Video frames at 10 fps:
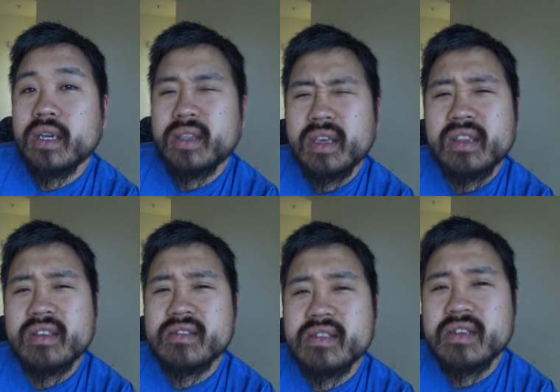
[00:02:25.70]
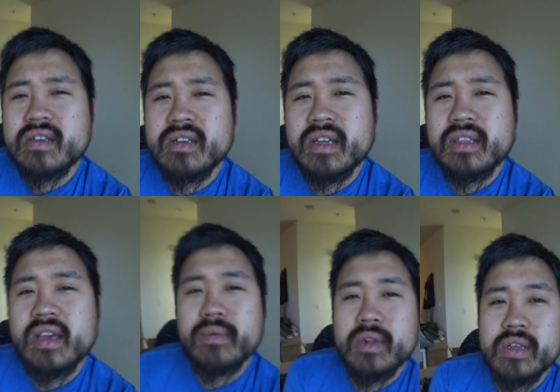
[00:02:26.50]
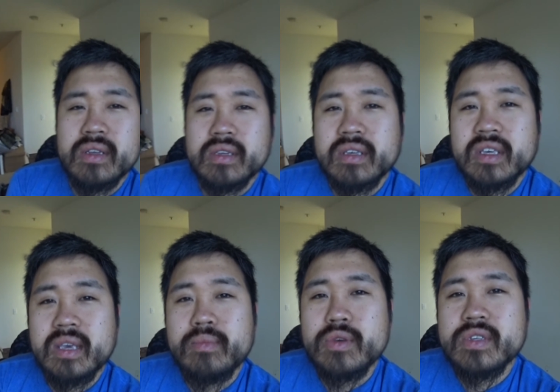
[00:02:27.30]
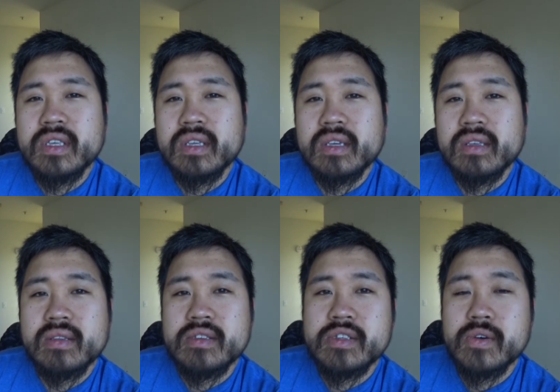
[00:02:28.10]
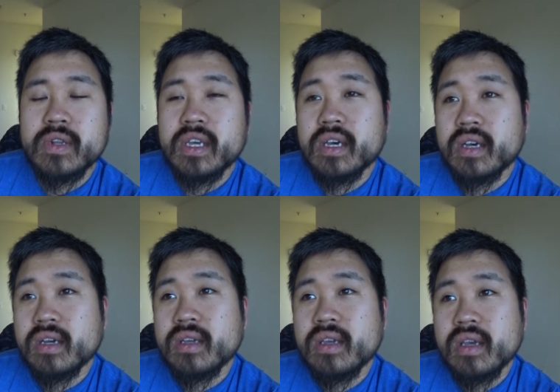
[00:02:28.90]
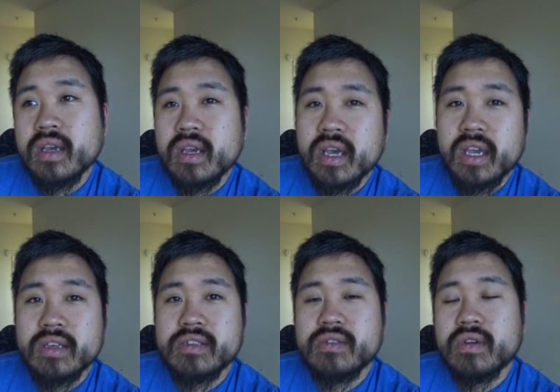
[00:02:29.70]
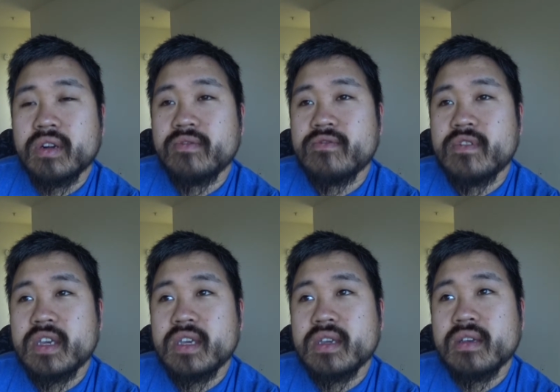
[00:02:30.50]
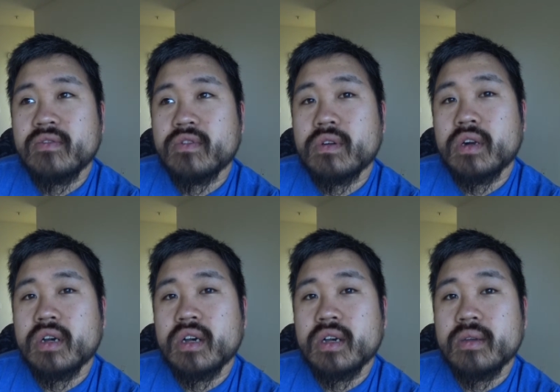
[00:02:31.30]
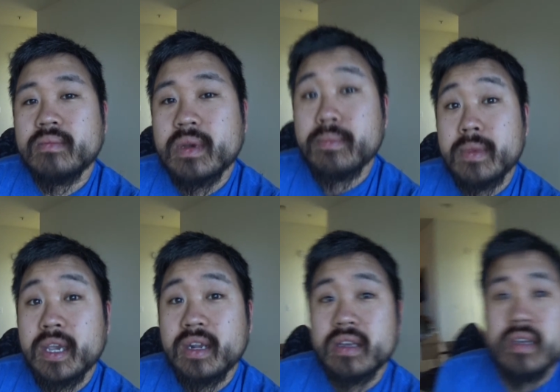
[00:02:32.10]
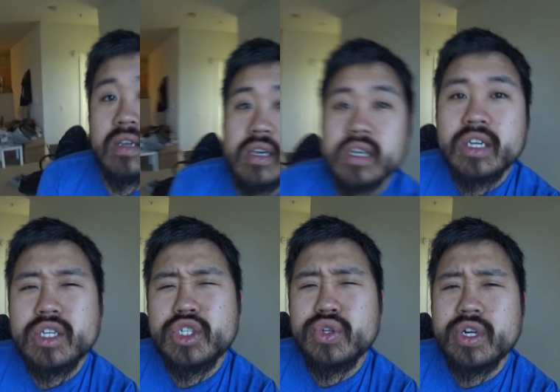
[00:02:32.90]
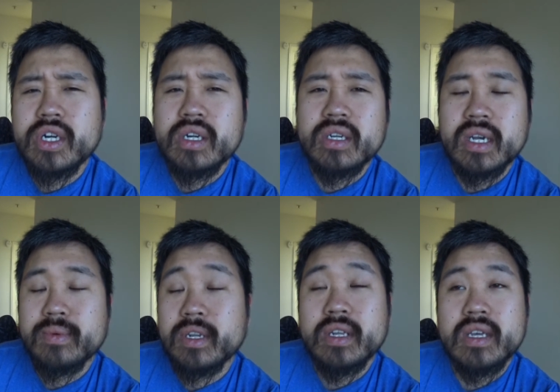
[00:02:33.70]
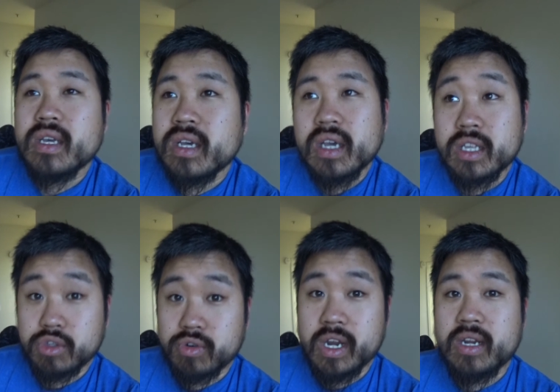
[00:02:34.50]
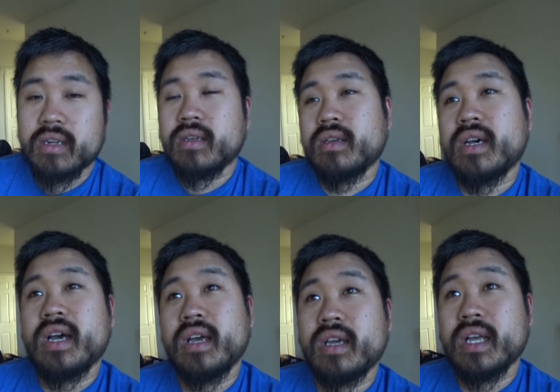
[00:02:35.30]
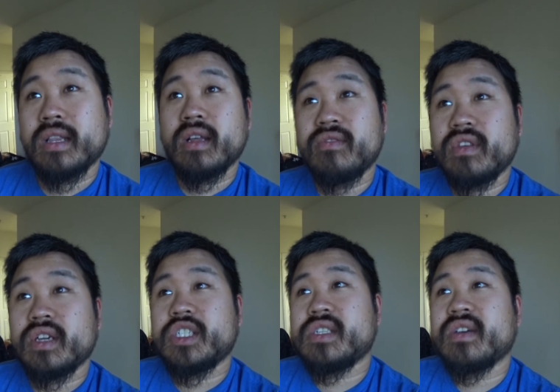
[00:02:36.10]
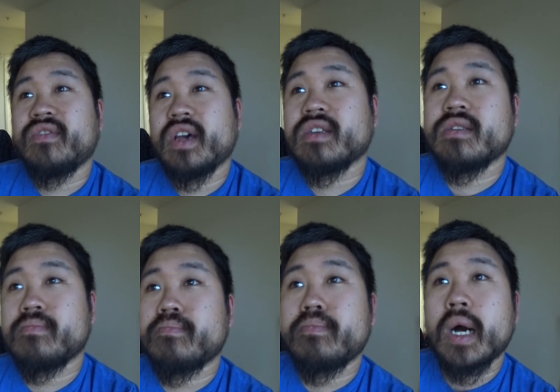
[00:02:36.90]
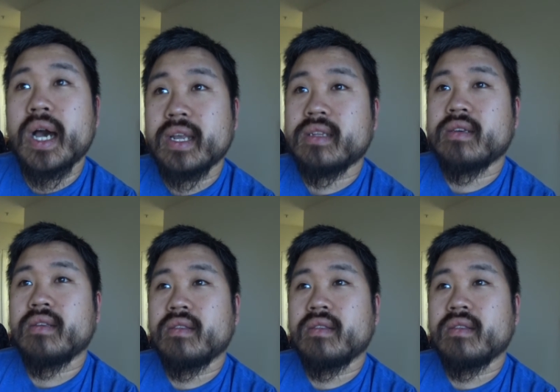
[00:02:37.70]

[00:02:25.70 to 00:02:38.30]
I think this the I think I'm gonna keep using the Sony uh, A S two hundred V for uh, my main shooter. I mean, it's great. I I love the G seven X, but